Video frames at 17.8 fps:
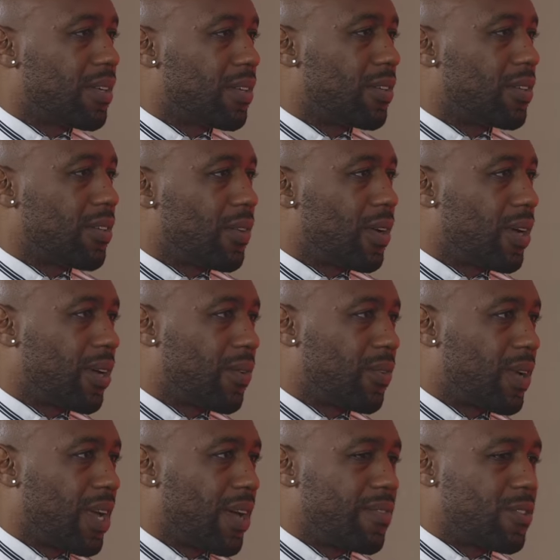You know, I
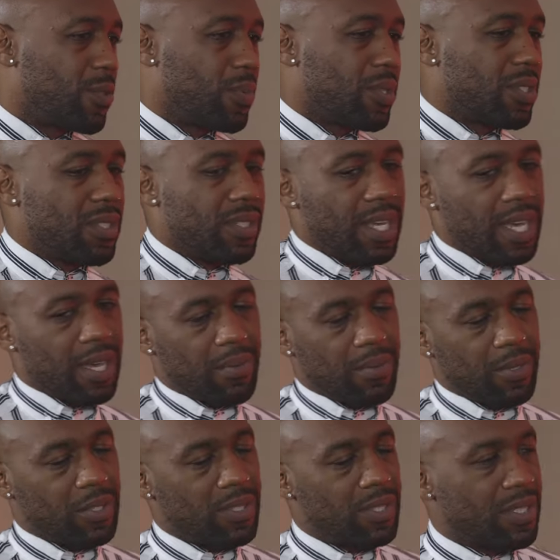don't have as much
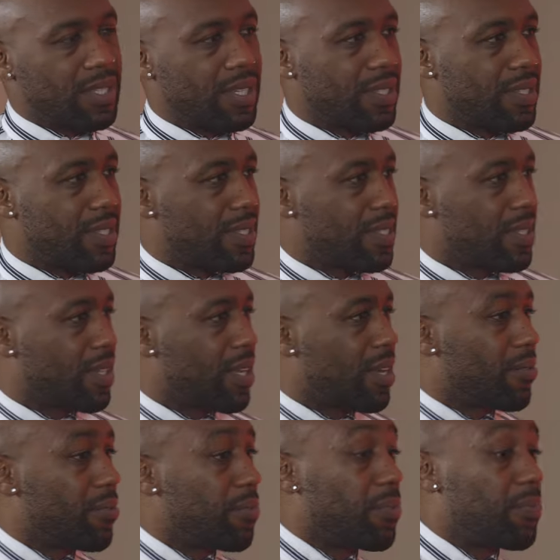damage as, as a
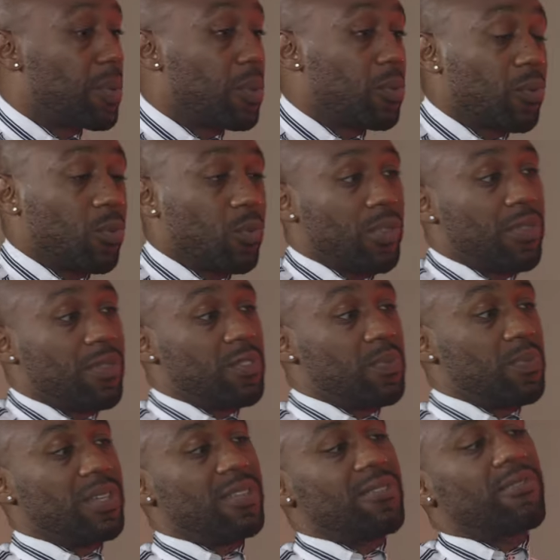lot of people with
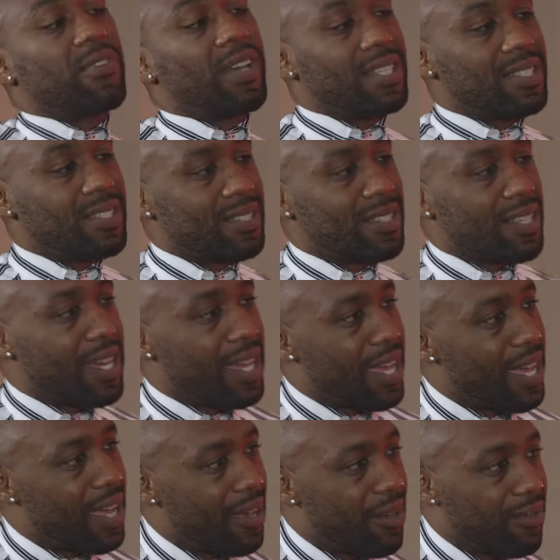as many fights as I
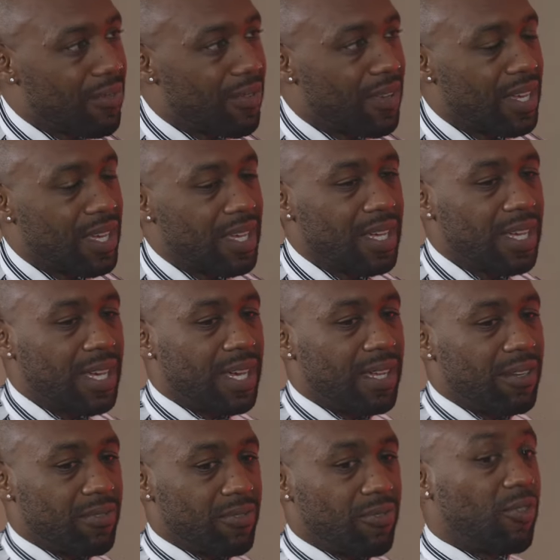have,
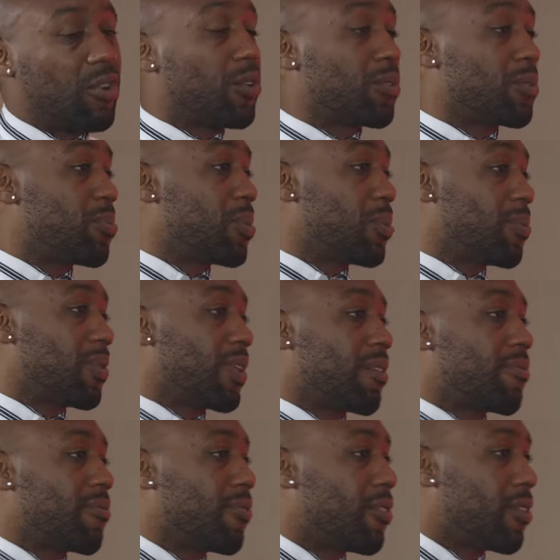and it fought the people
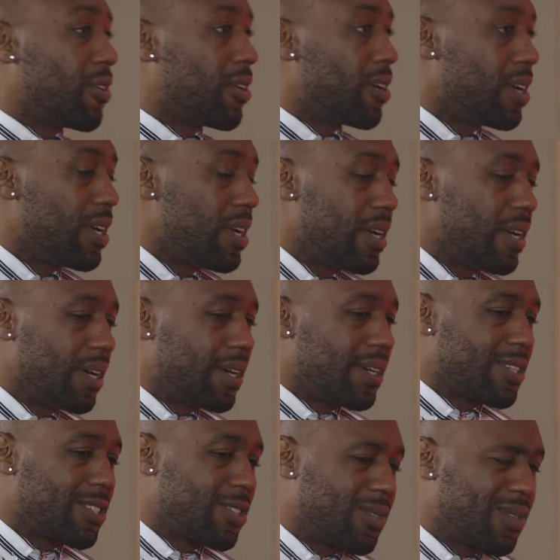that fought.
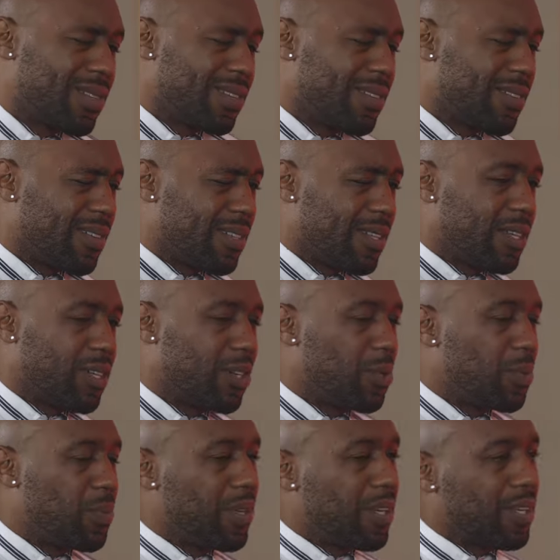Uh, so you know, it could
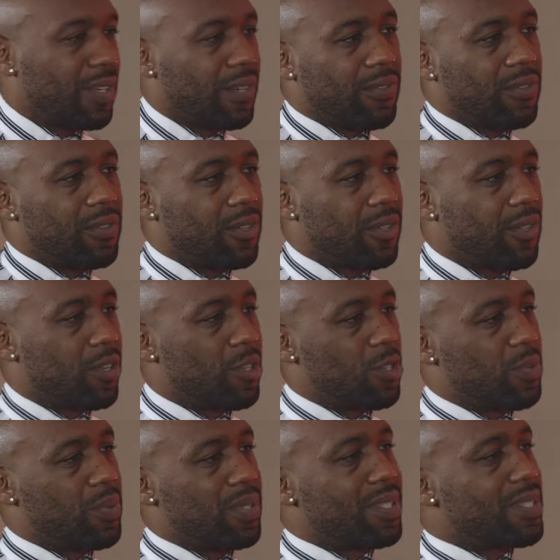have been a gift and a
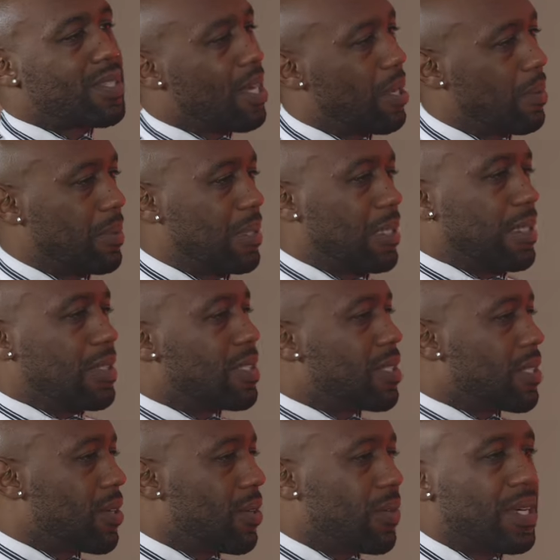curse, but it's time to,
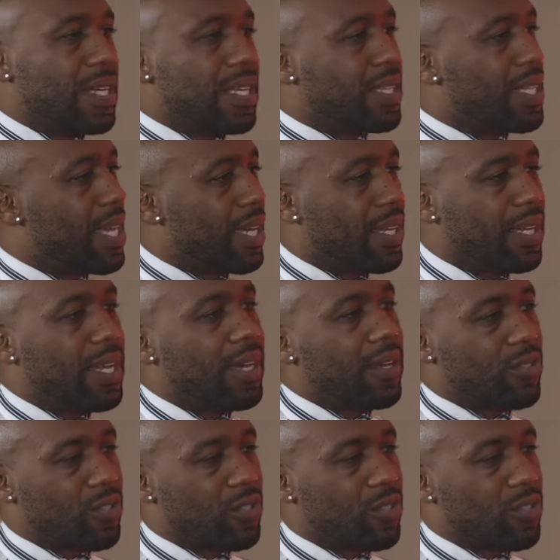to go hit that now.